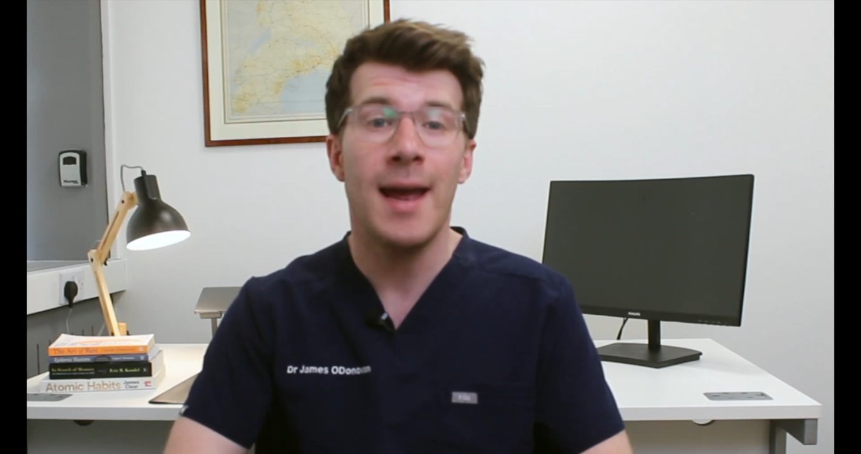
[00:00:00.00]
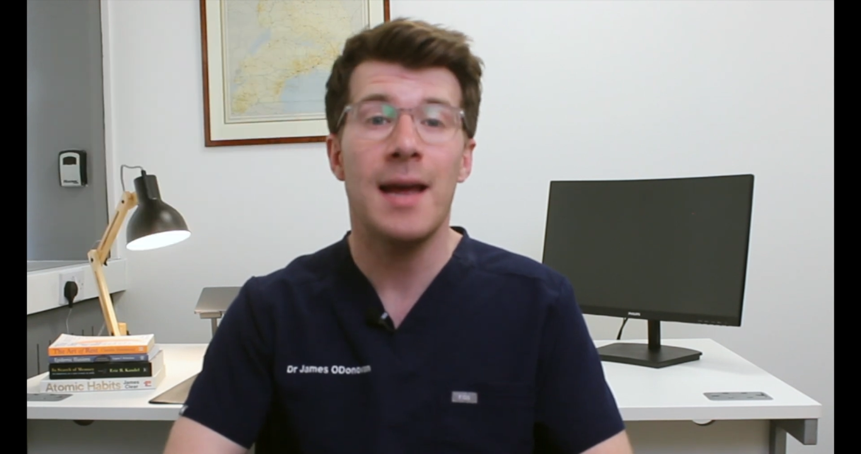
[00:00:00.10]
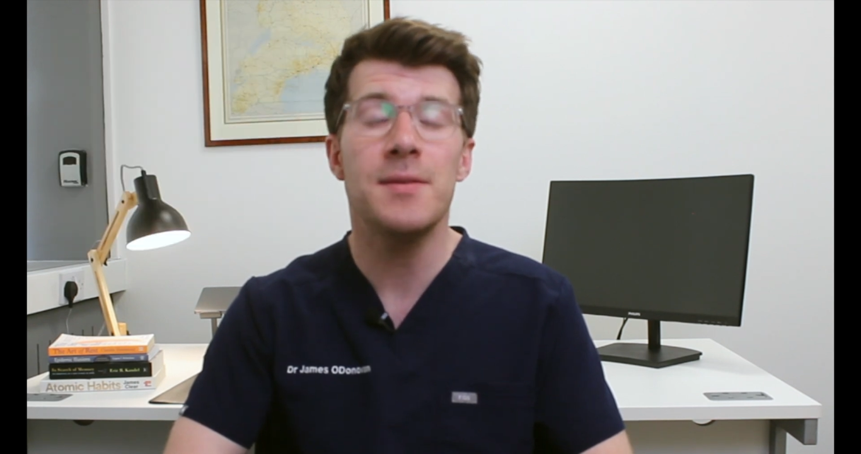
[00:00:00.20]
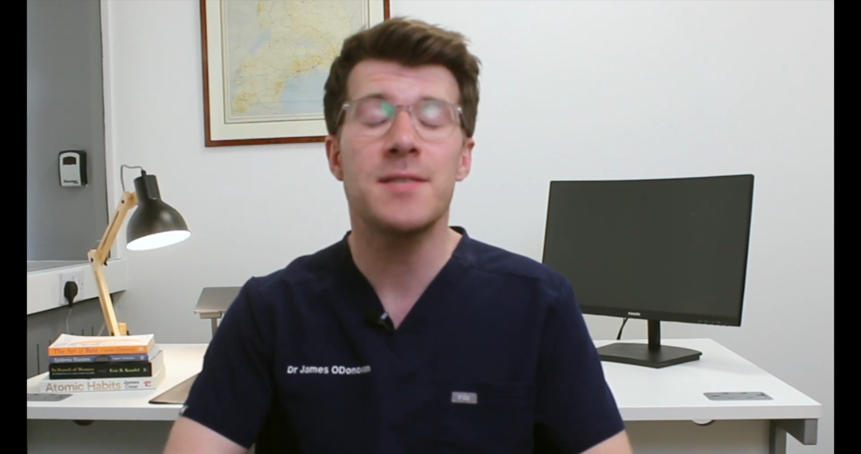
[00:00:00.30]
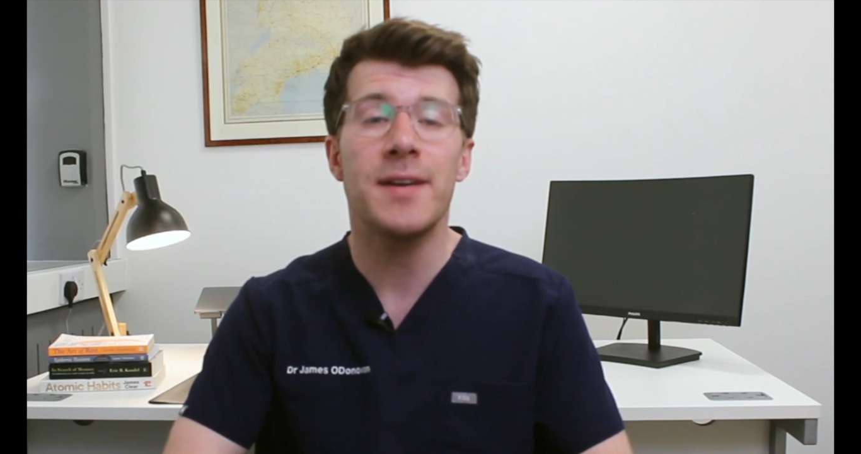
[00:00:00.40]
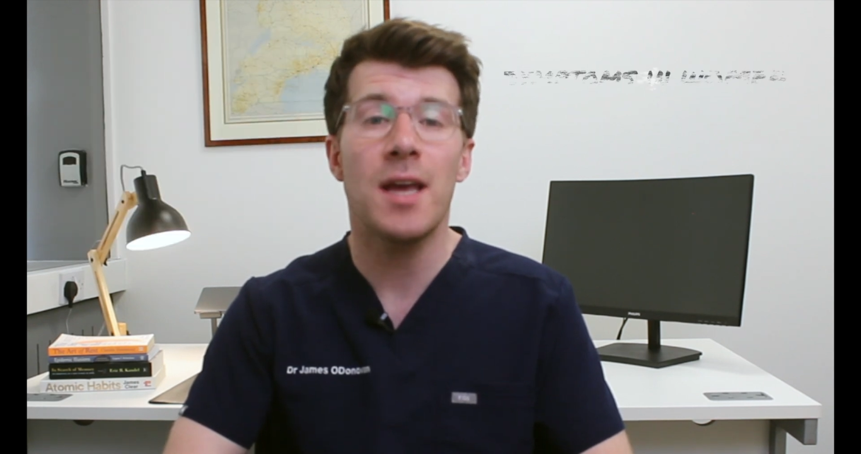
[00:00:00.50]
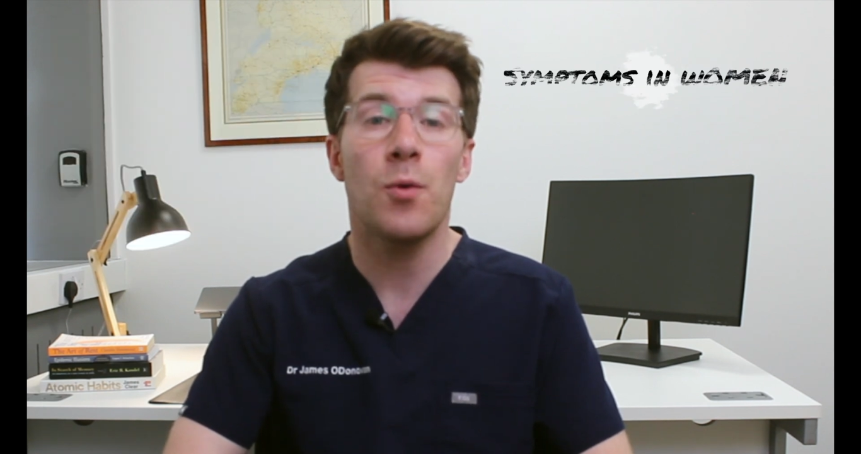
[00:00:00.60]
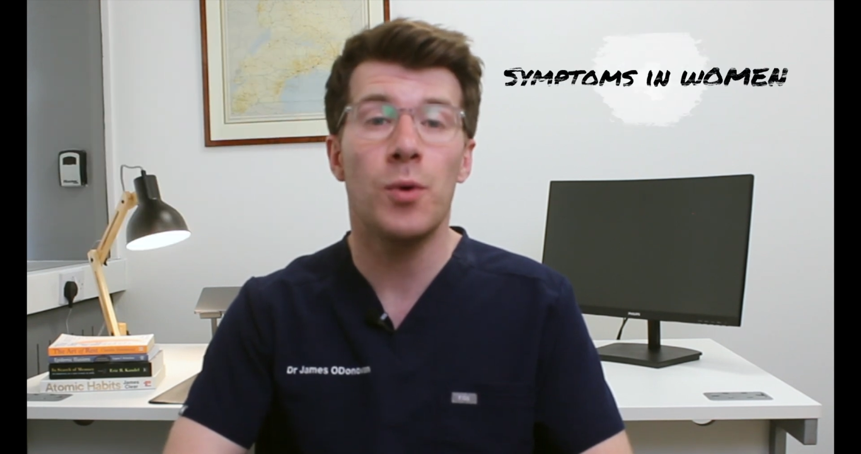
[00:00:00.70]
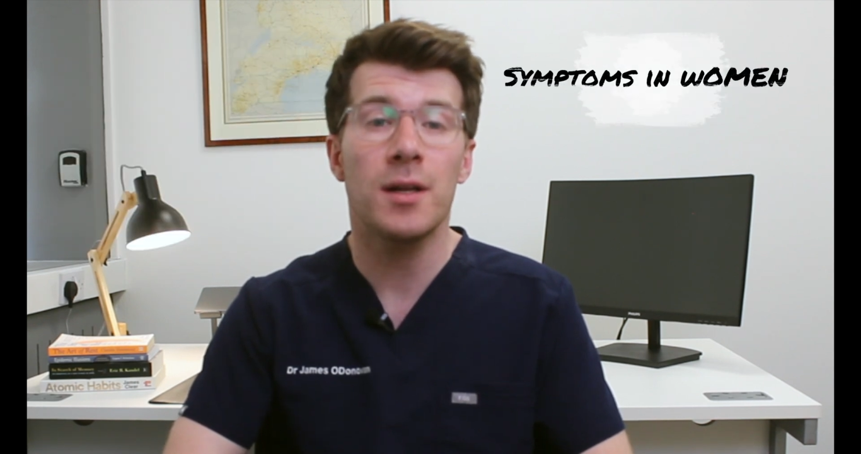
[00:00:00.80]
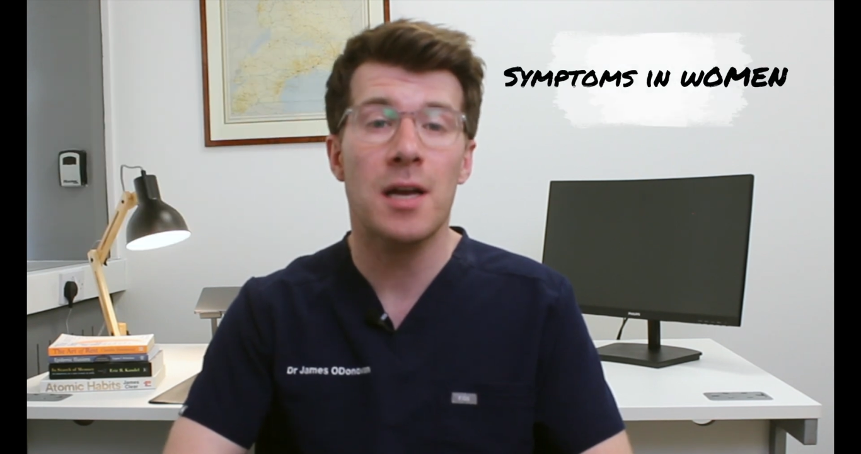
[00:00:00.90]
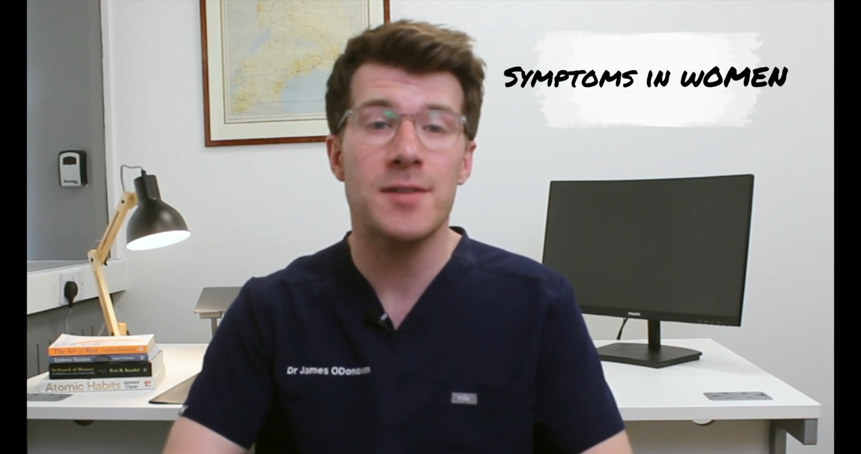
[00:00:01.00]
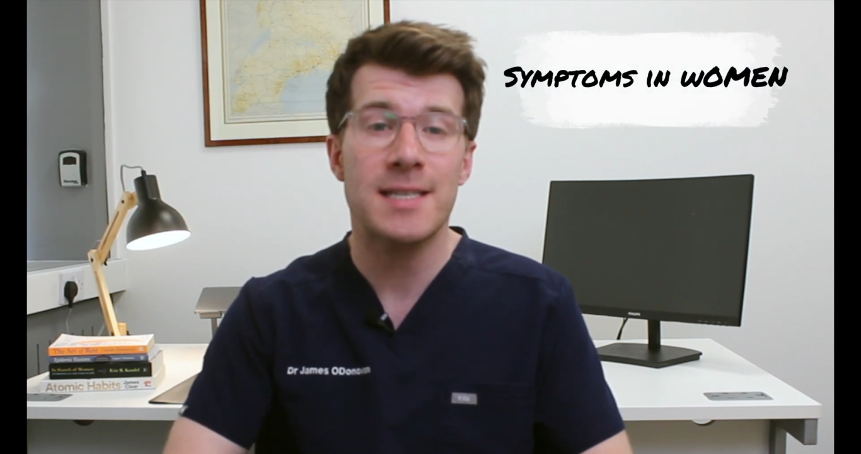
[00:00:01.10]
In this video, we'll cover